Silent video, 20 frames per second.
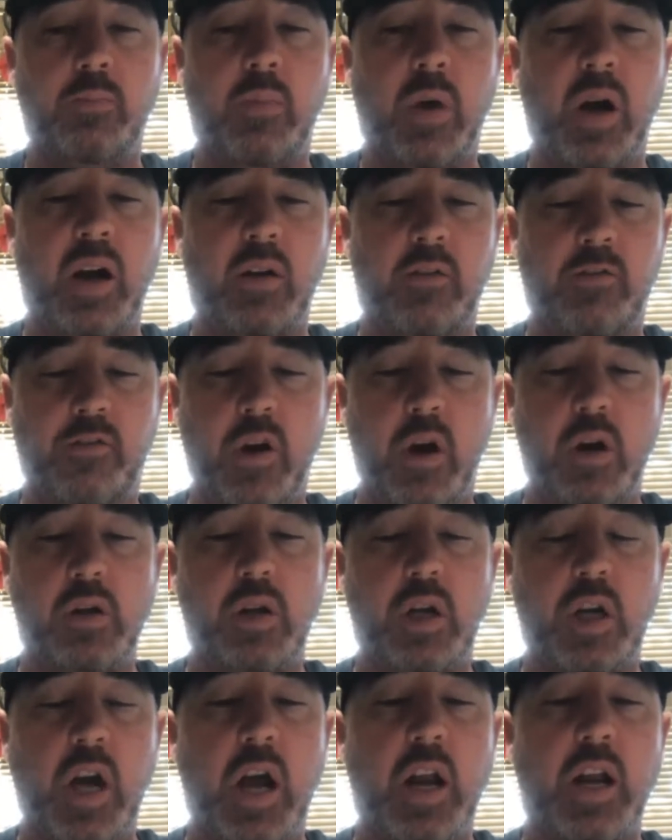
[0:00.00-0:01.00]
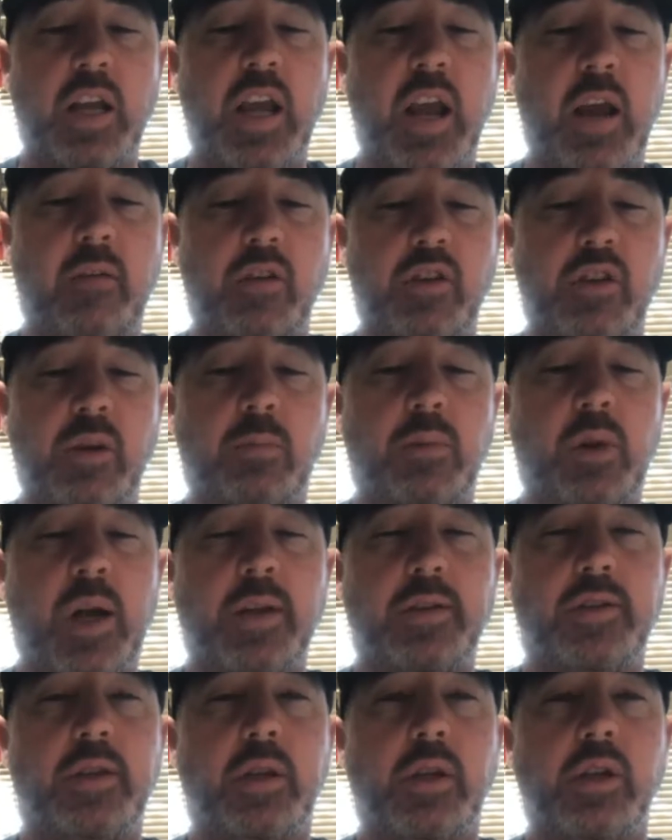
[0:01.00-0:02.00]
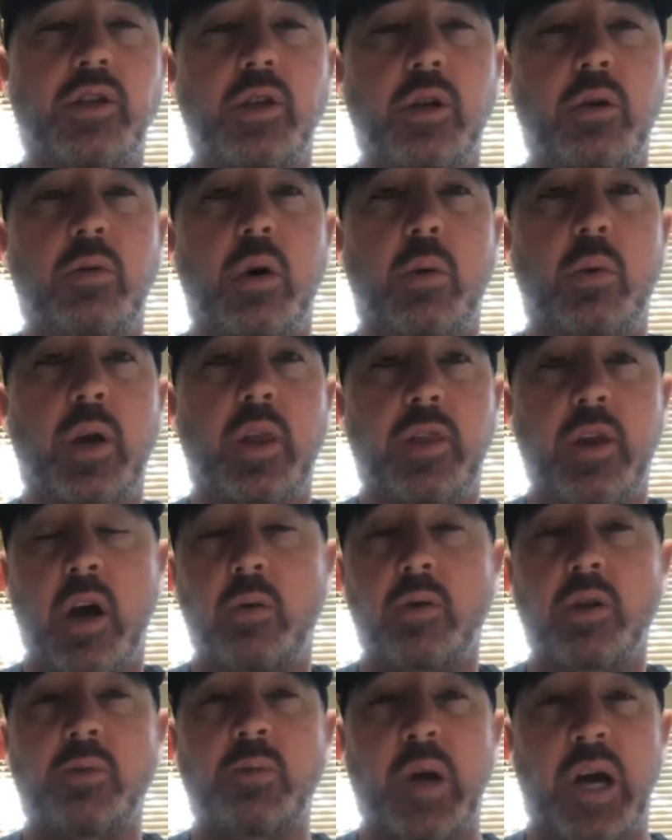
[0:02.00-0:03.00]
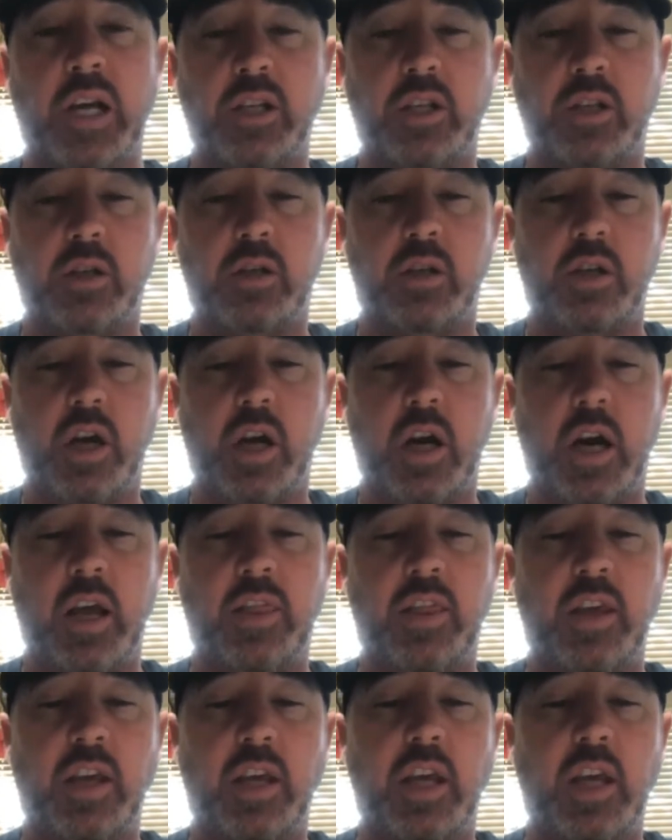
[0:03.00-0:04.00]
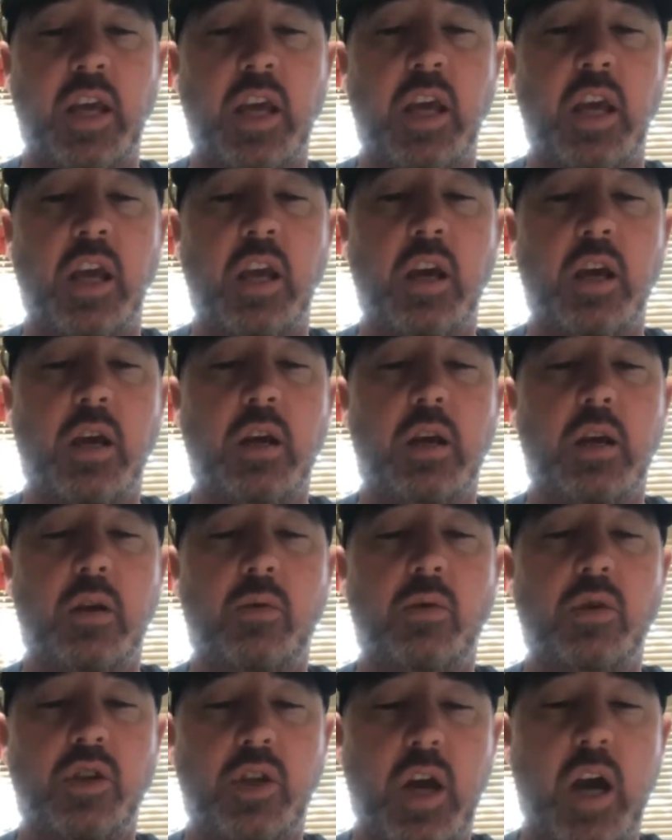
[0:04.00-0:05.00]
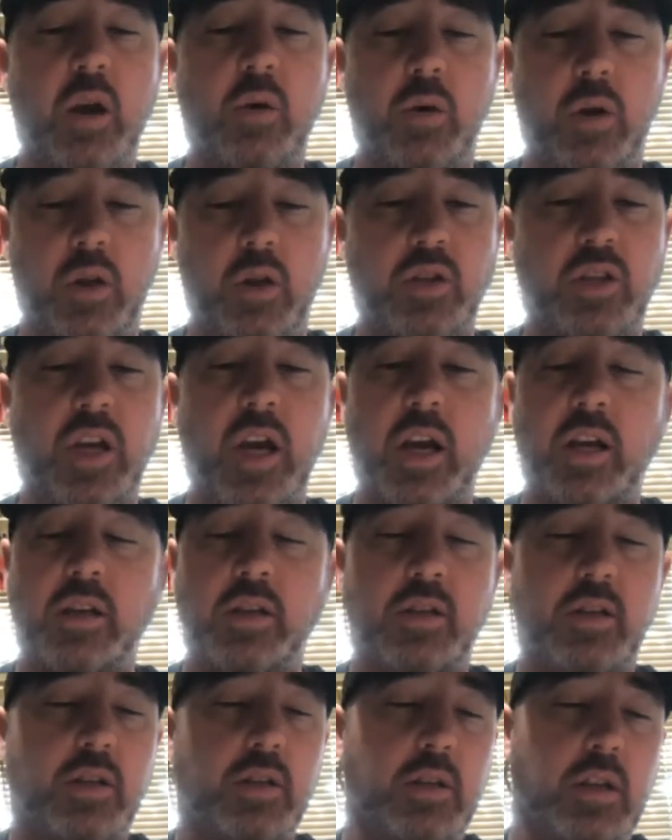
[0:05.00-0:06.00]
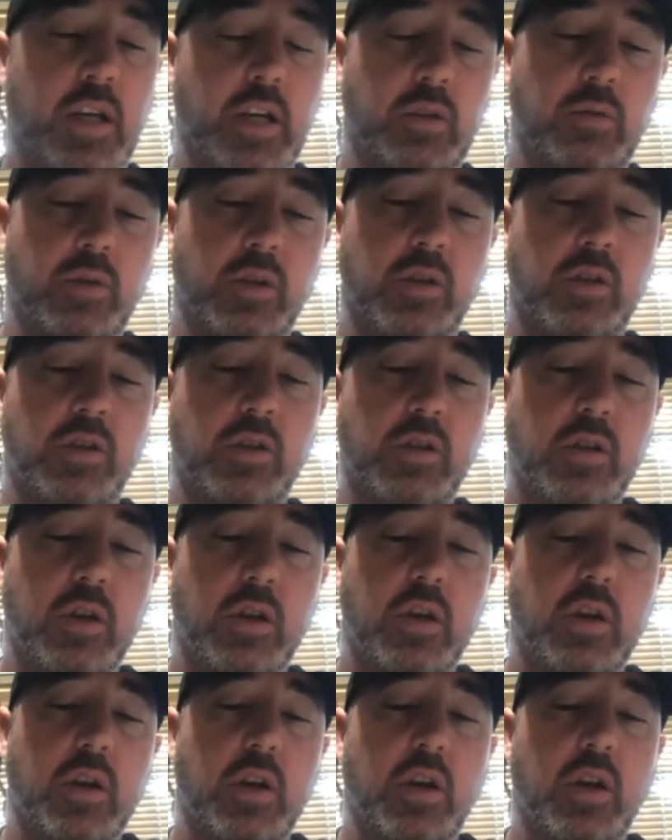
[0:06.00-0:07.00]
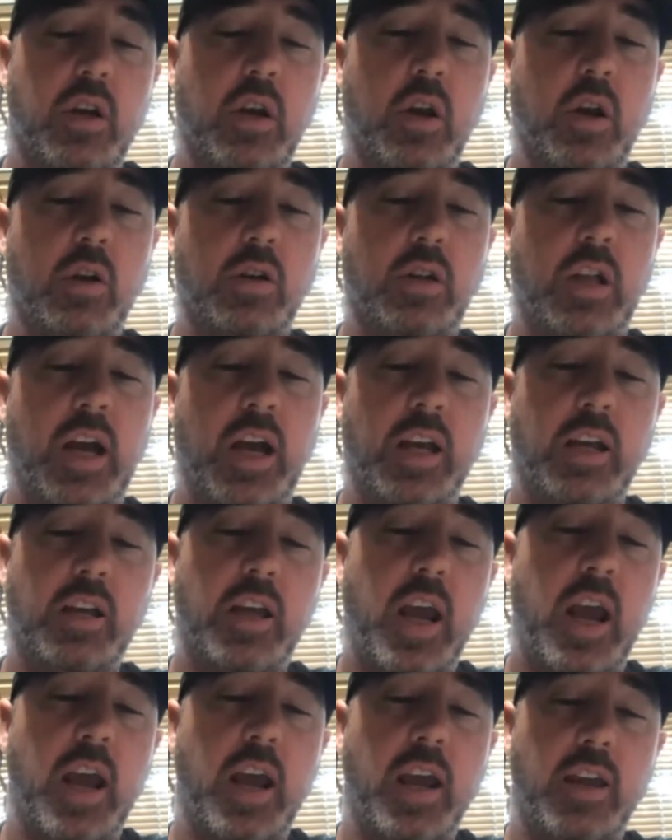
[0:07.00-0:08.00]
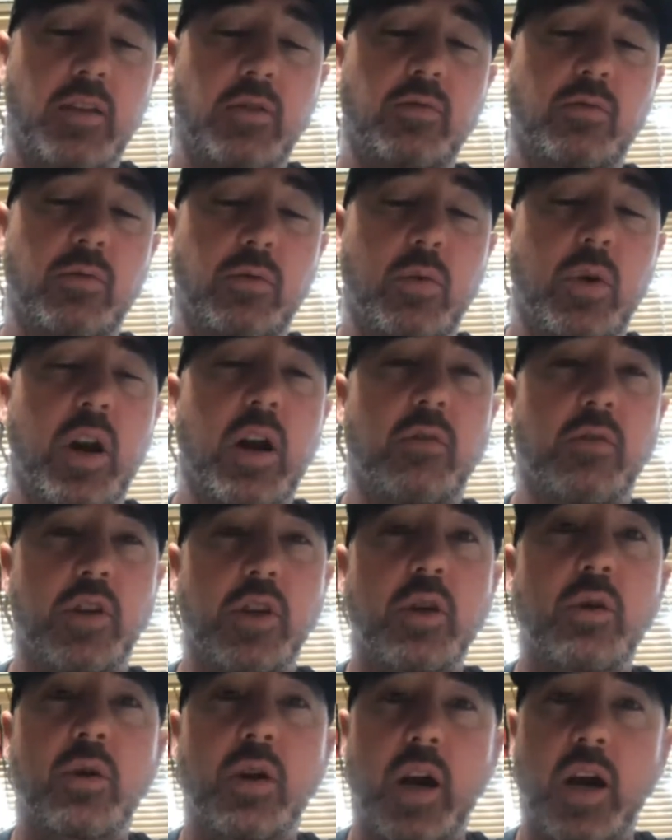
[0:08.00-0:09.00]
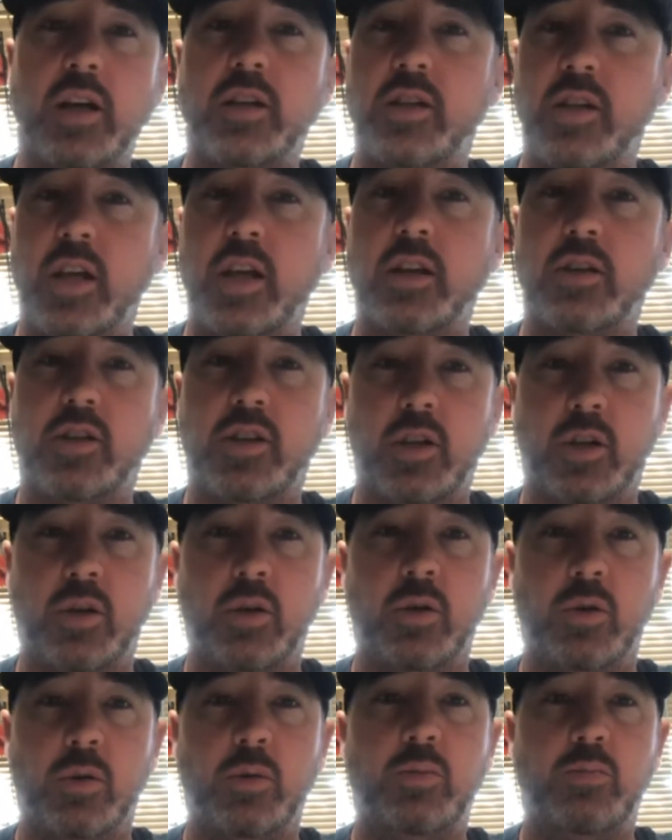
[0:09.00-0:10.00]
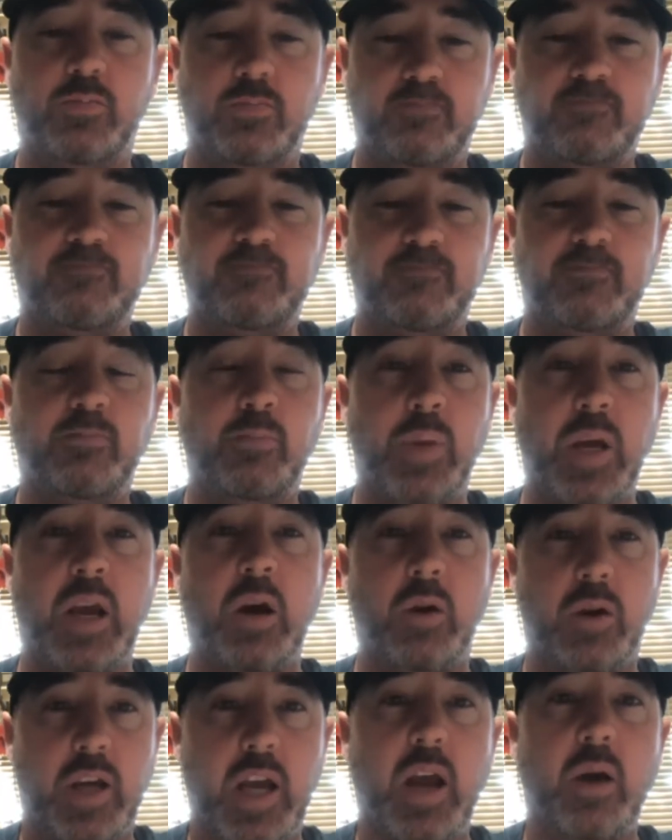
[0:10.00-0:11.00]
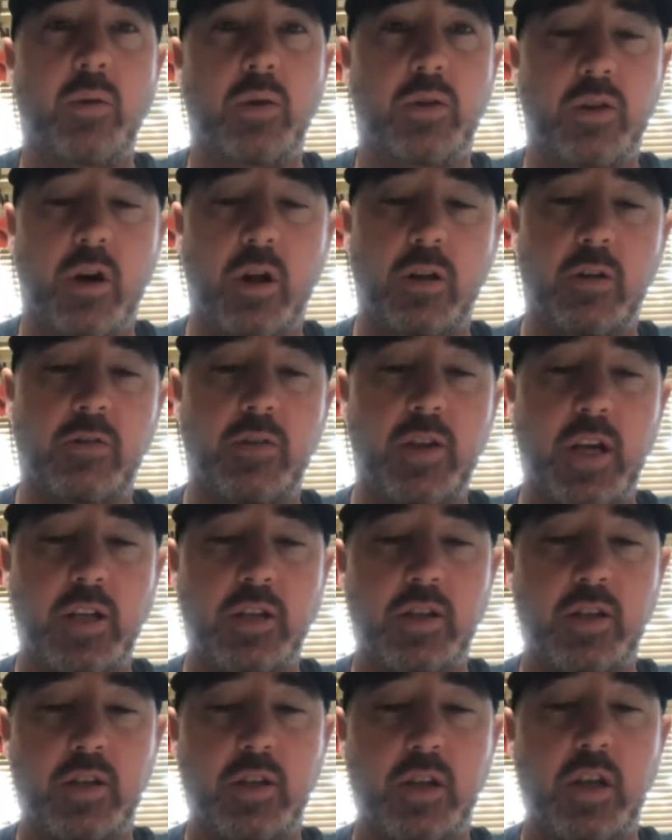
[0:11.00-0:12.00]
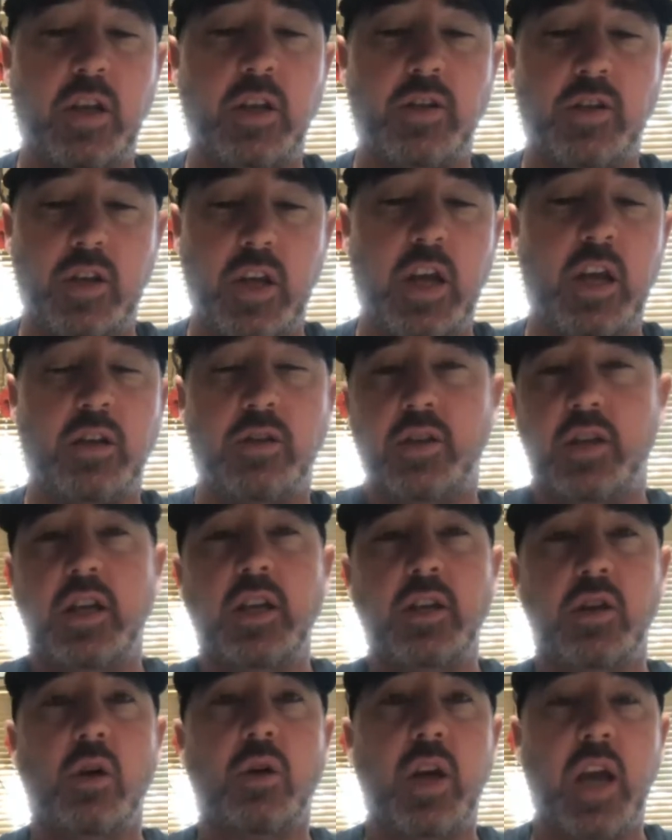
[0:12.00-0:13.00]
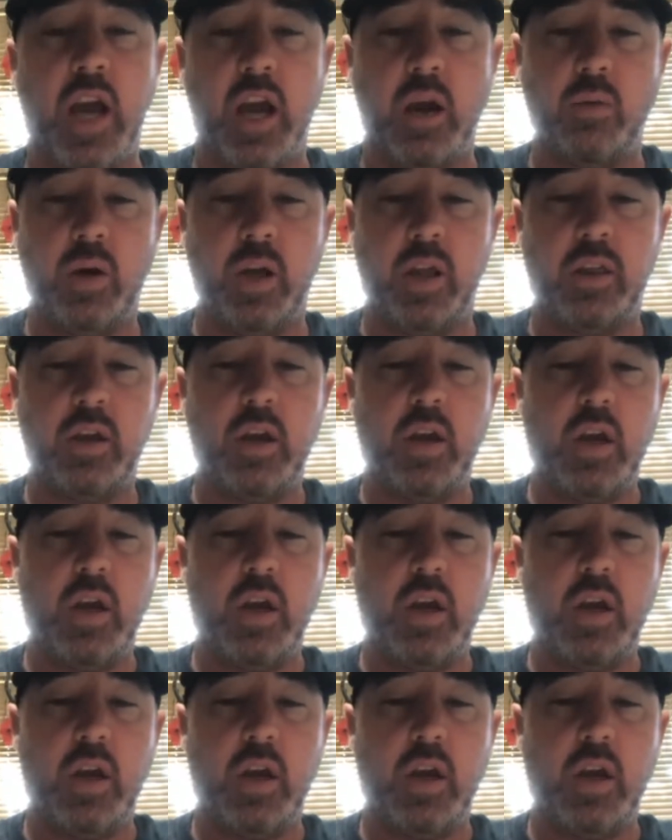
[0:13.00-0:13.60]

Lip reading: My father kind of gave us the blessing to do what we thought was best. I think he was kind of one of those guys that was, like, hey, whatever you guys need to be okay with all of this is he's okay with.